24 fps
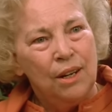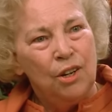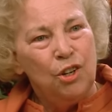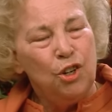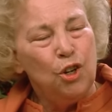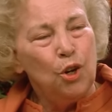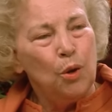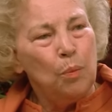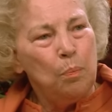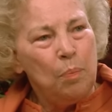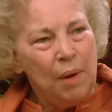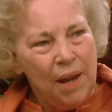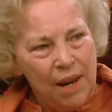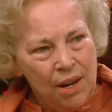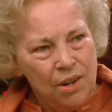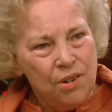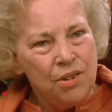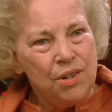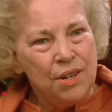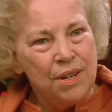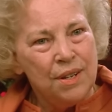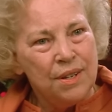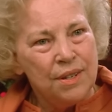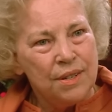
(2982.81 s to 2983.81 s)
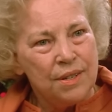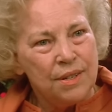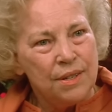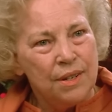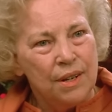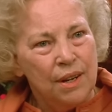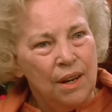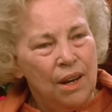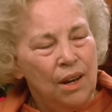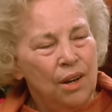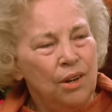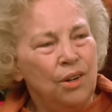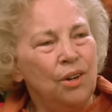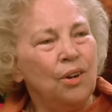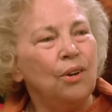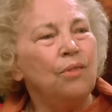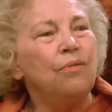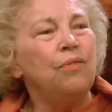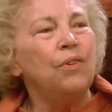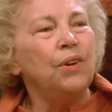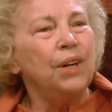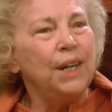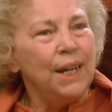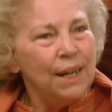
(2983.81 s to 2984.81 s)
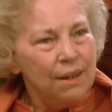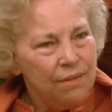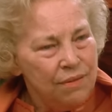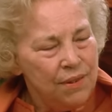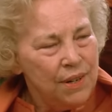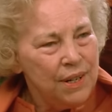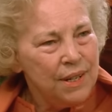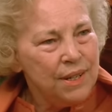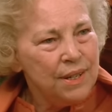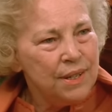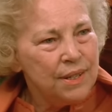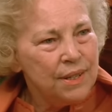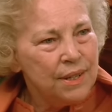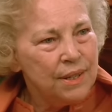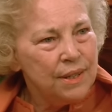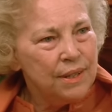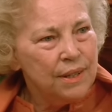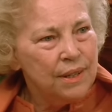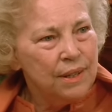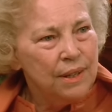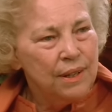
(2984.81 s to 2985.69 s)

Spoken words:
your patience, your forgiveness,